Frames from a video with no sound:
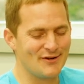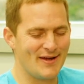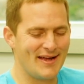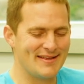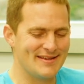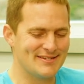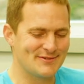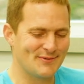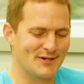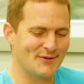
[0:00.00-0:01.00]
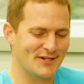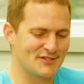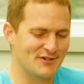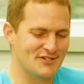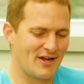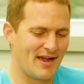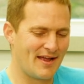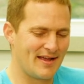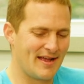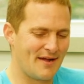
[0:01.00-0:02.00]
So uh, just one quick story. So I,
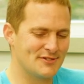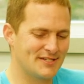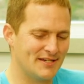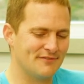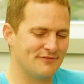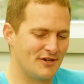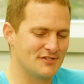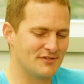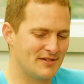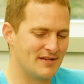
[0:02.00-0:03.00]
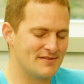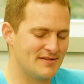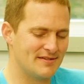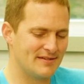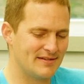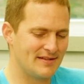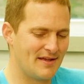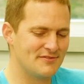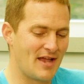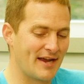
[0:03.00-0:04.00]
I was getting frustrated. Uh,
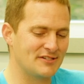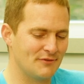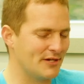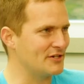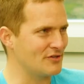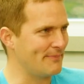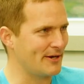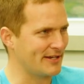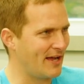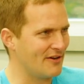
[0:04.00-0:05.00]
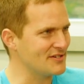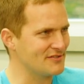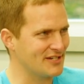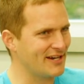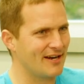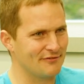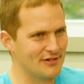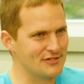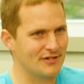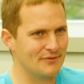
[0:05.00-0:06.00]
I was actually ready to drop out of college. I was getting kind of
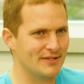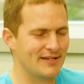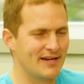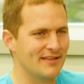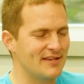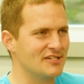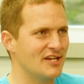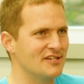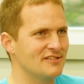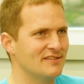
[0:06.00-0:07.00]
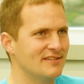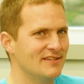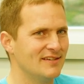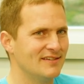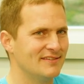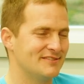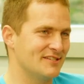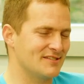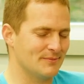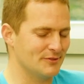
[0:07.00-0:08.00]
frustrated with the kind of the education
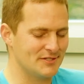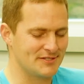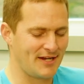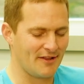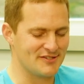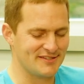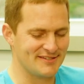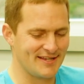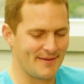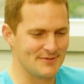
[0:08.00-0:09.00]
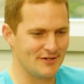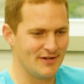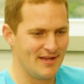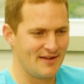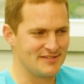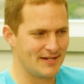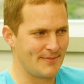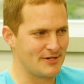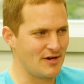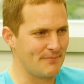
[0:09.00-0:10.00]
system or just college at the time. So I was thinking
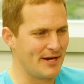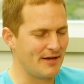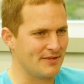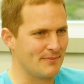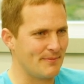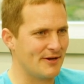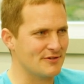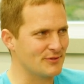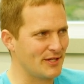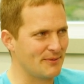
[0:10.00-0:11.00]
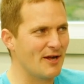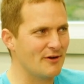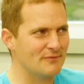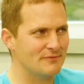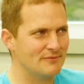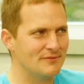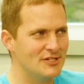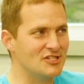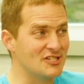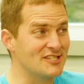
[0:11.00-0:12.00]
about dropping out. Then my parents were like, "Well,
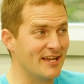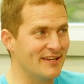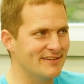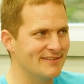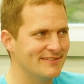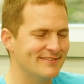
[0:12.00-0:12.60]
you should stay in."